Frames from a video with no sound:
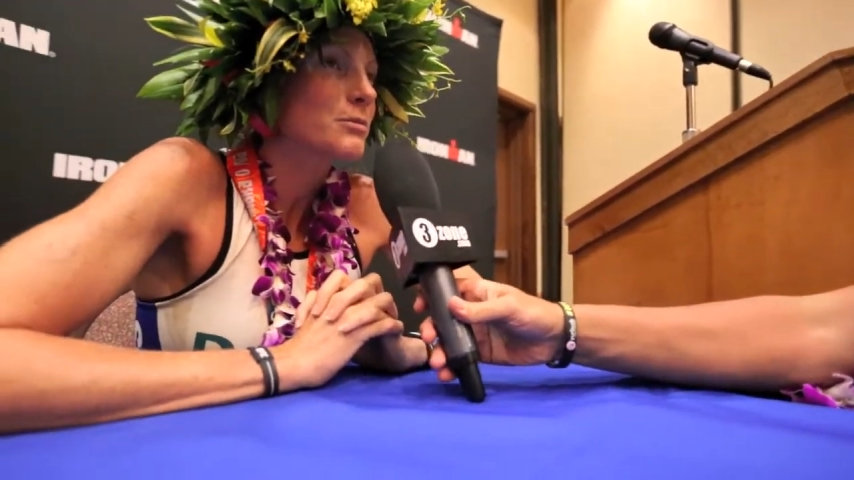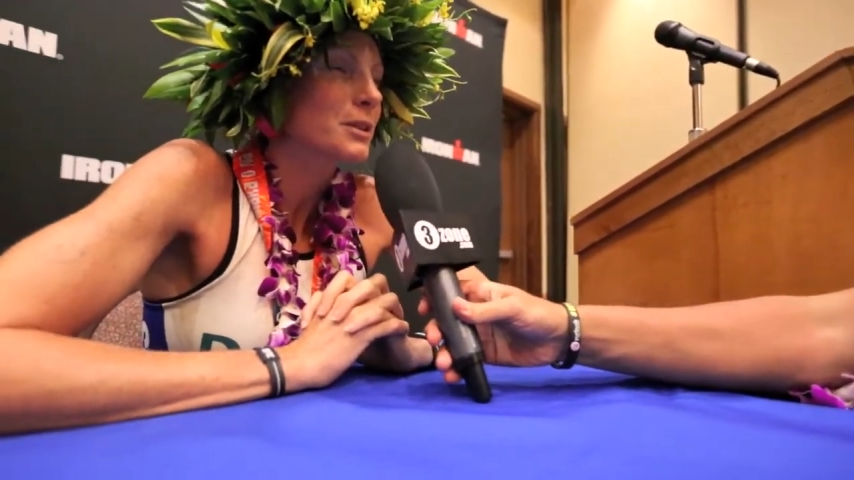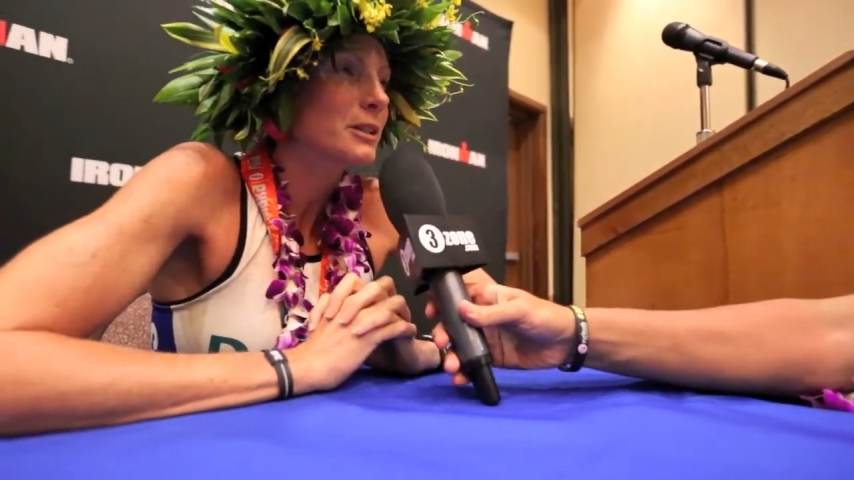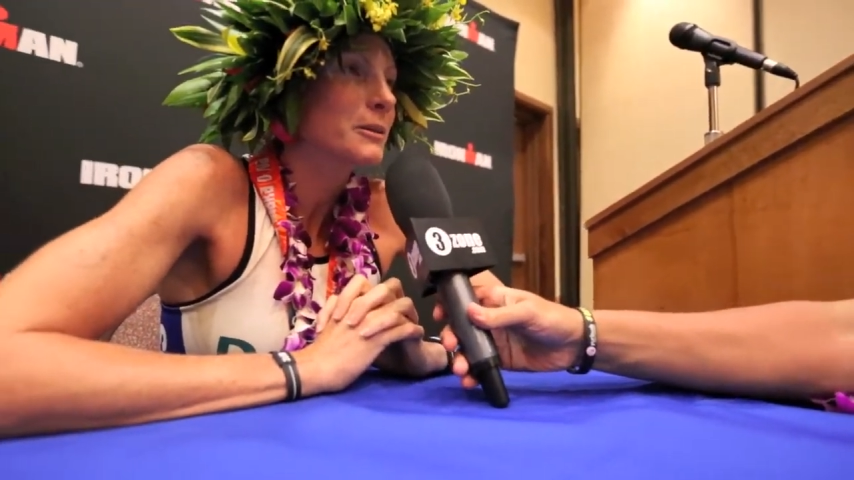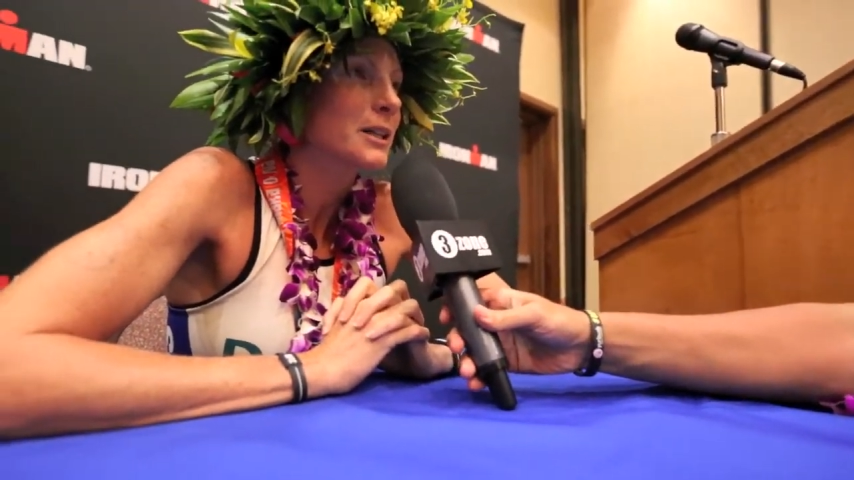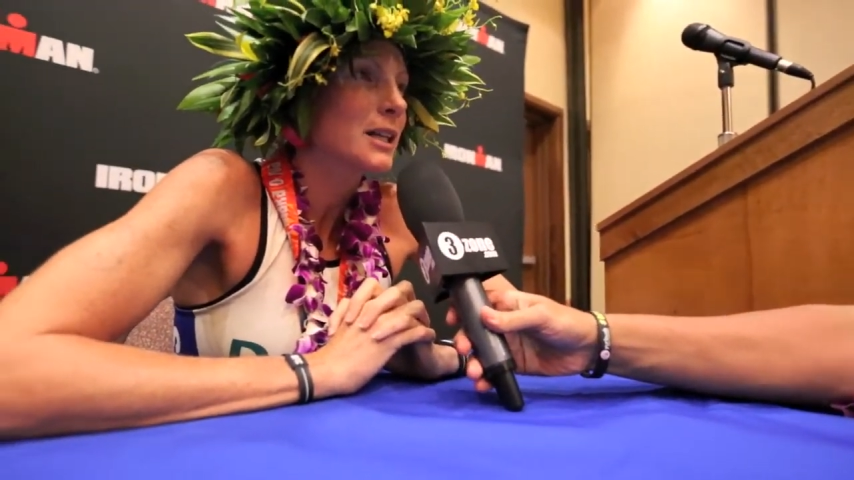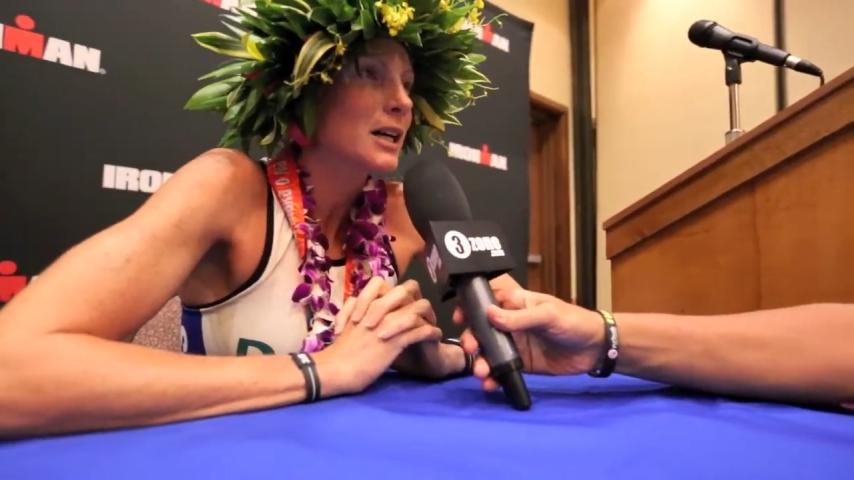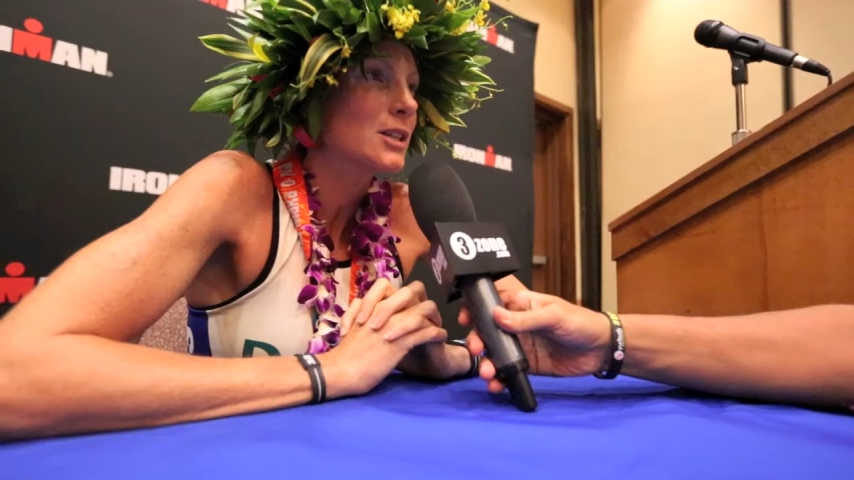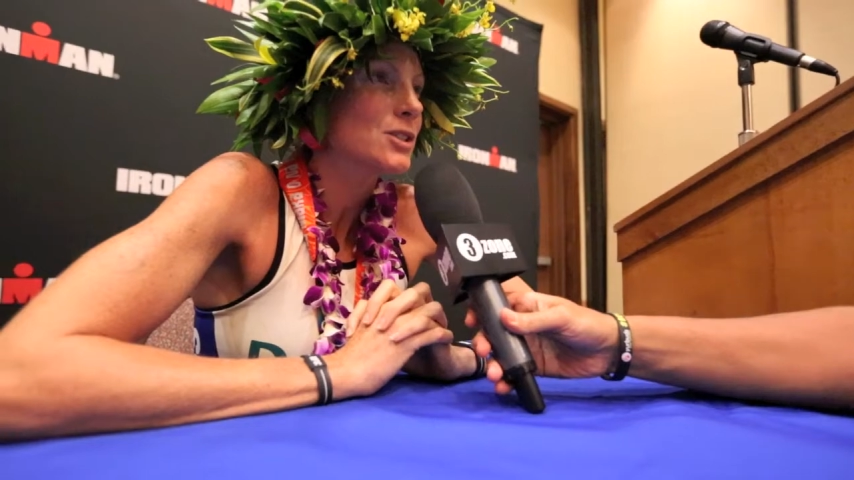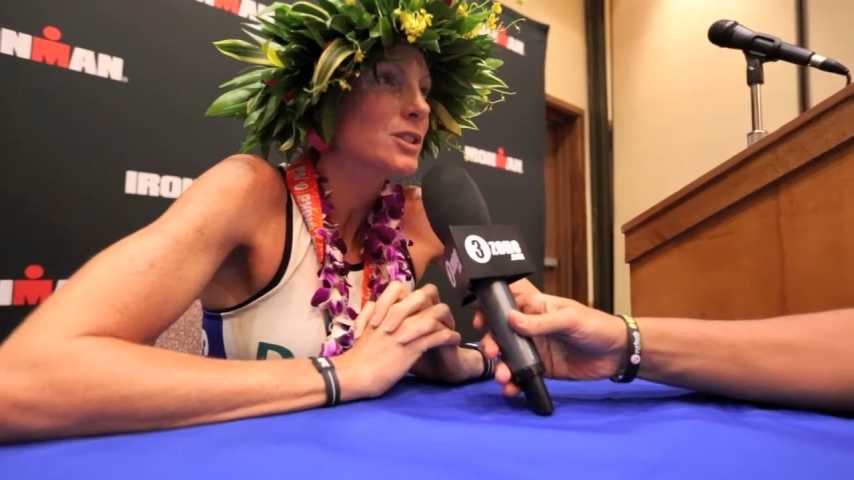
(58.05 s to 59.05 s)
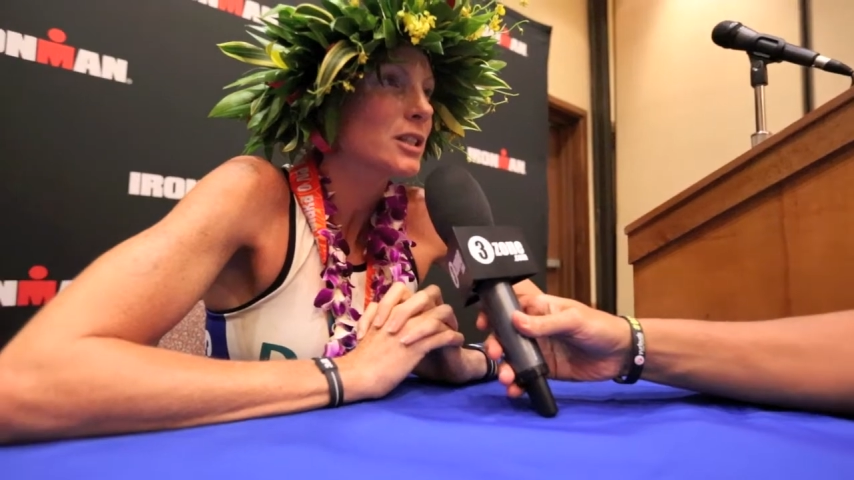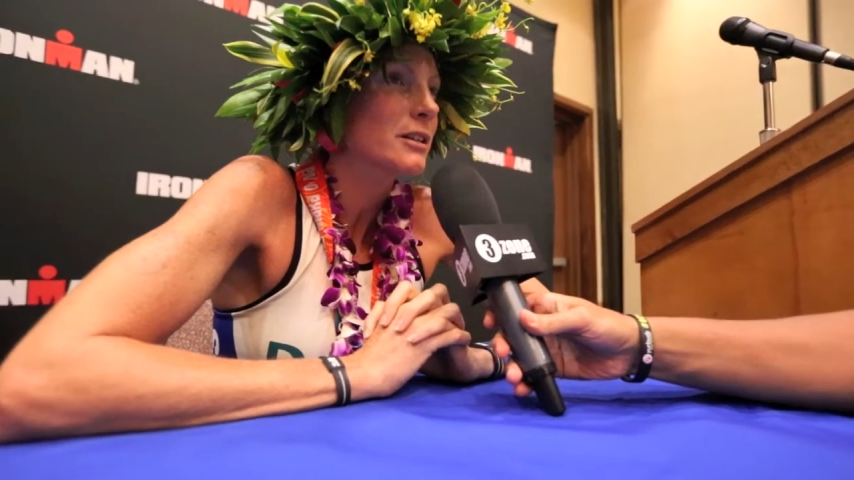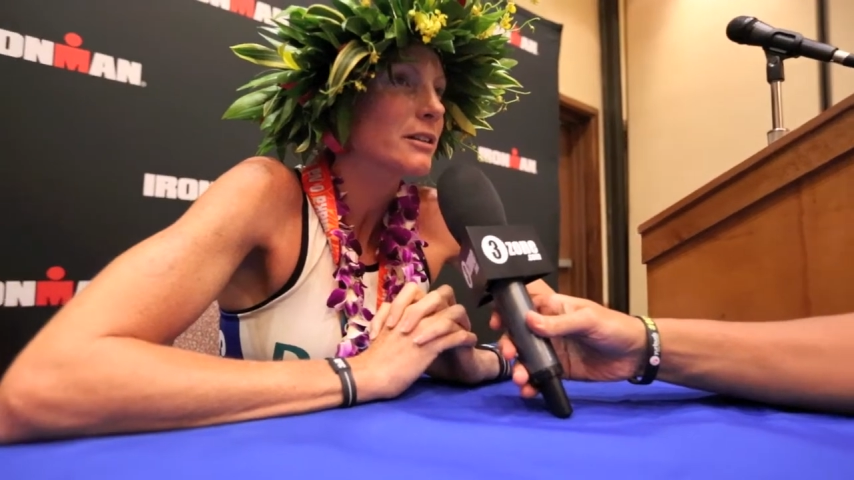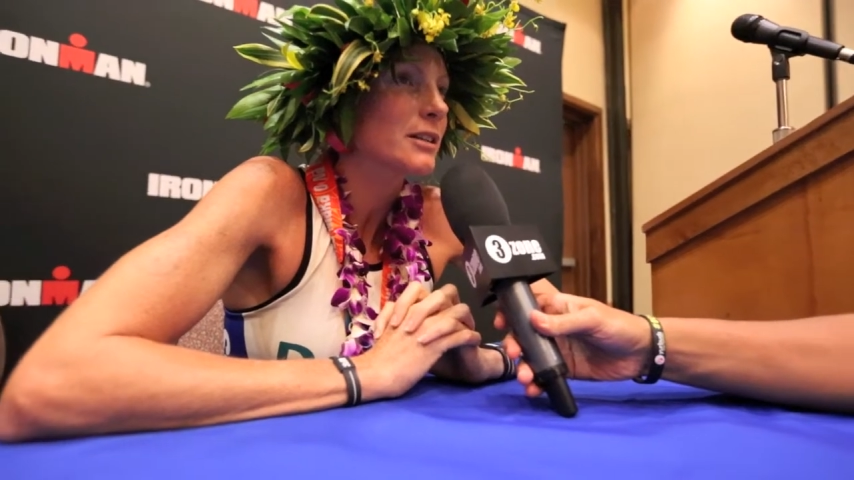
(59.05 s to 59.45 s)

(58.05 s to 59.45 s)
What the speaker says: really well last year,